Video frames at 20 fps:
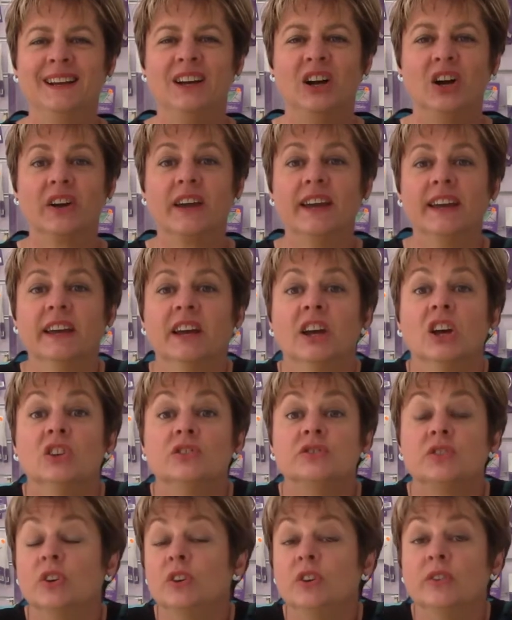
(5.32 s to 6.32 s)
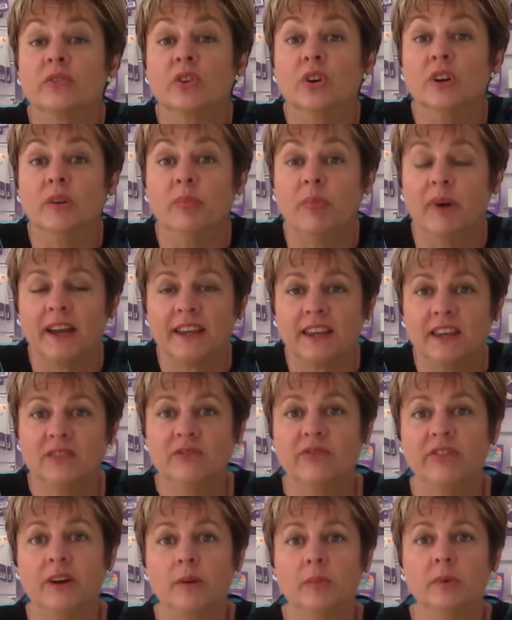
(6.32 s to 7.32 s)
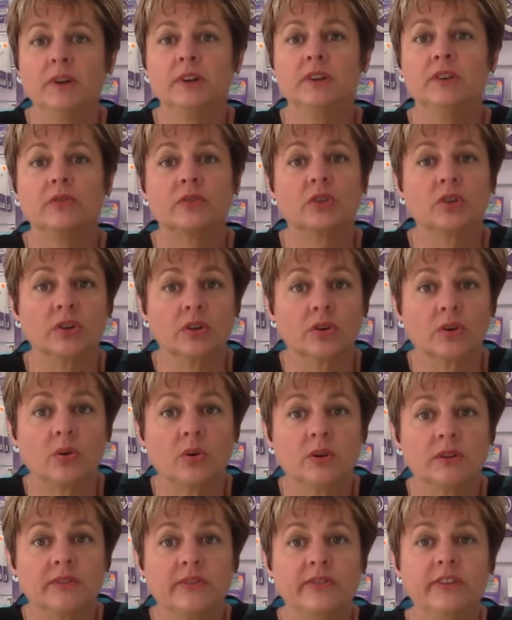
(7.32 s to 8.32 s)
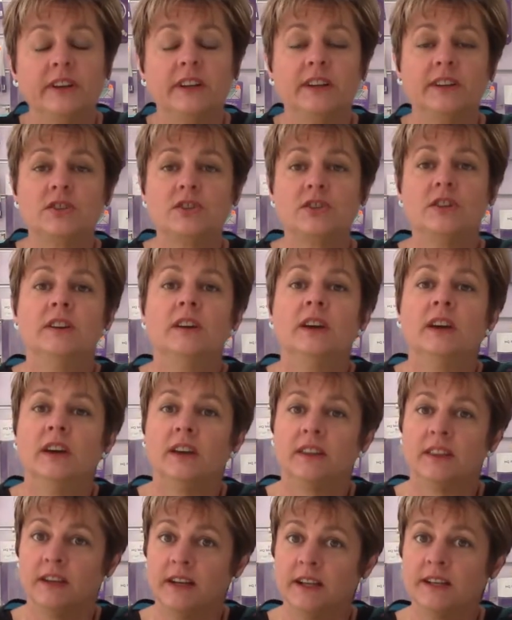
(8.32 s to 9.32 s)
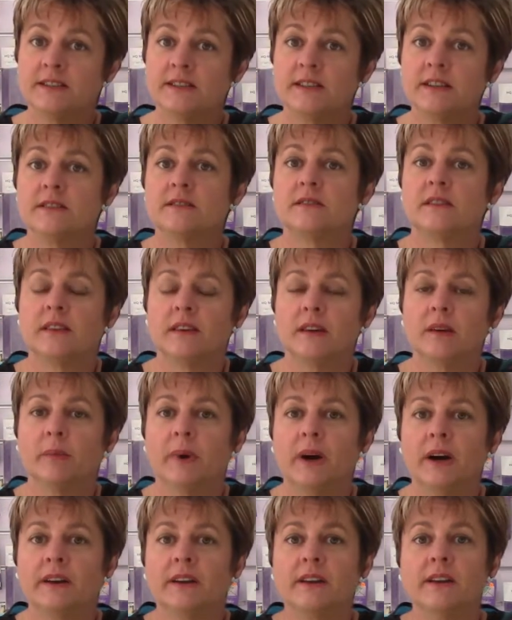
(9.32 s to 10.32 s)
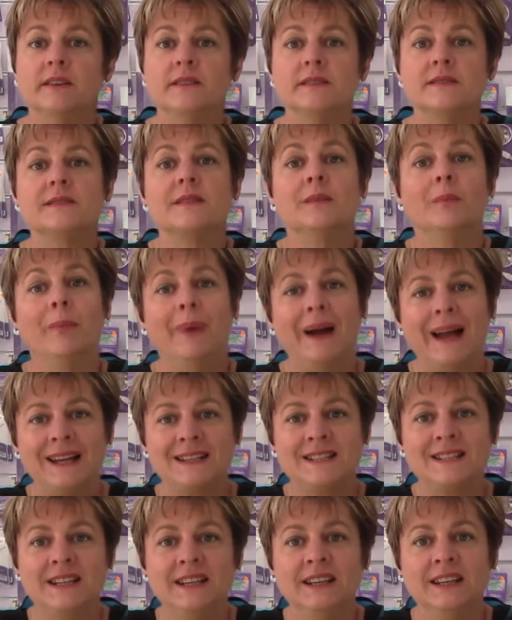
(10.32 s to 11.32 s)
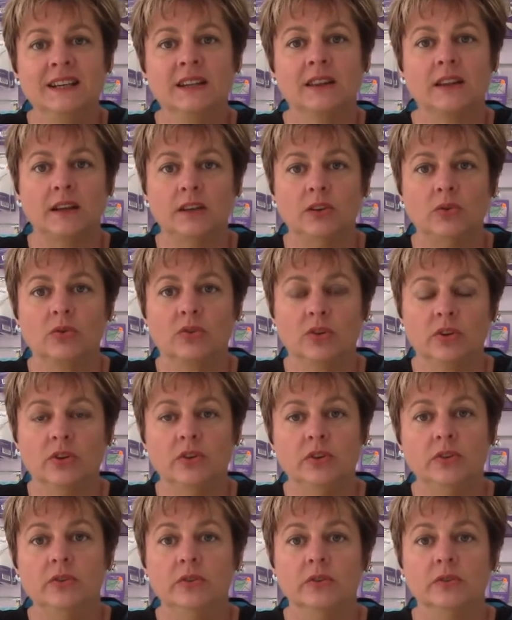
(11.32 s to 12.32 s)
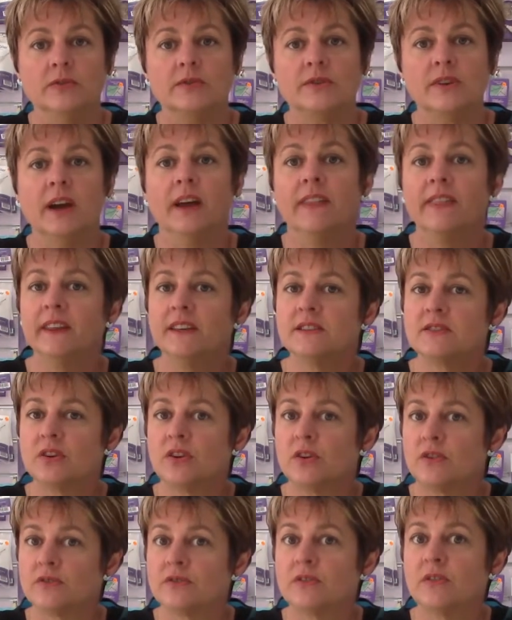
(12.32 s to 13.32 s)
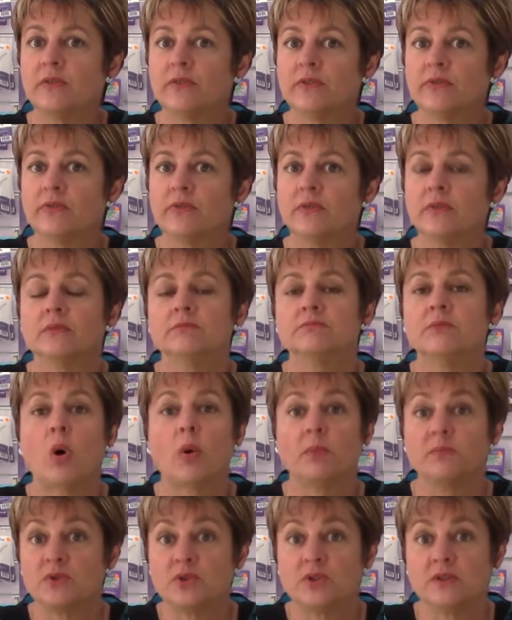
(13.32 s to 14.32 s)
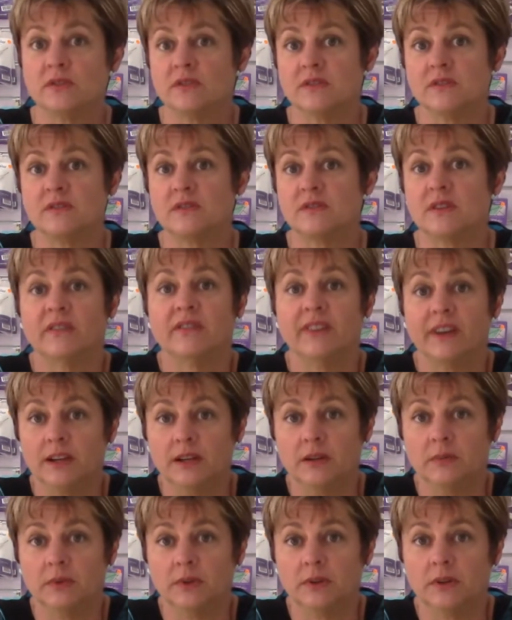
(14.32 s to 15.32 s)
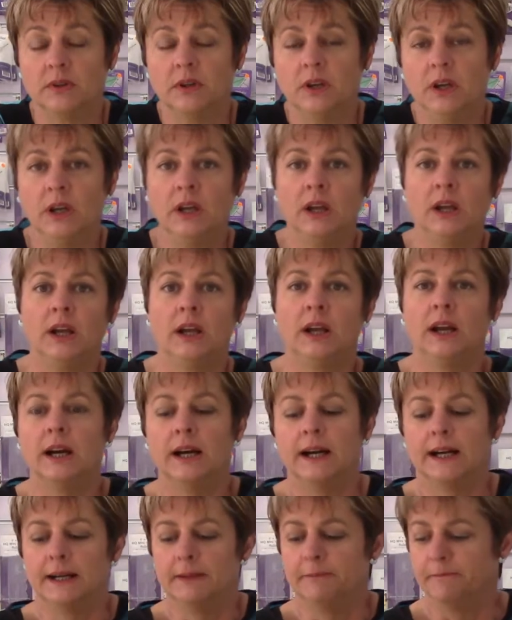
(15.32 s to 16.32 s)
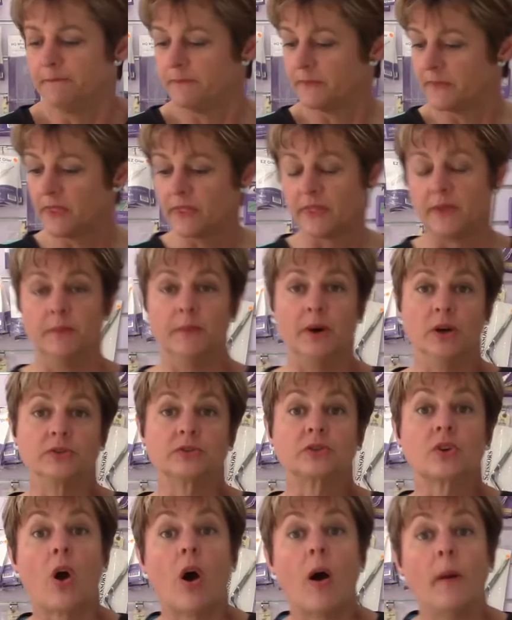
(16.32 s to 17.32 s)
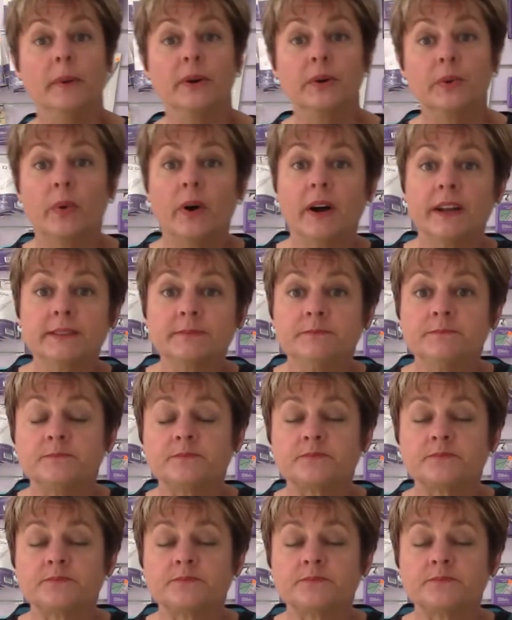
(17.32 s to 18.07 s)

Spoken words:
Okay, so you've got your backing fabric, you've got your quilt finished. The next thing to think about is the batting that you're going to use, and there's lots of options available. The most common one